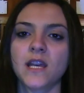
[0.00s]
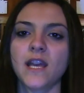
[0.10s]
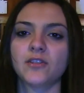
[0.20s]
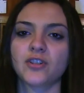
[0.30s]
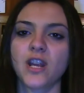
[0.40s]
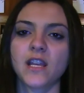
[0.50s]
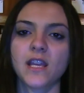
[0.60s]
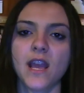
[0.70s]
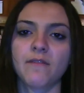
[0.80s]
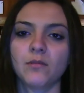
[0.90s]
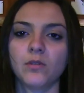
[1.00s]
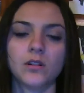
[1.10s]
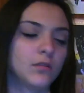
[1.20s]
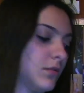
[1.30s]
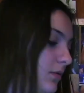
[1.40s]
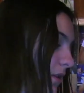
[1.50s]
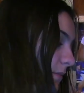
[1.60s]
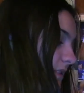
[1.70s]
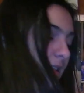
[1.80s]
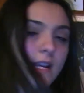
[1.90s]
Hands are shaking. Everyone
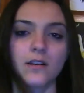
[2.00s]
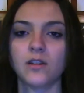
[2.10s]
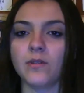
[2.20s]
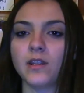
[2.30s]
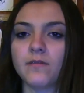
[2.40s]
comes to Dairy Queen,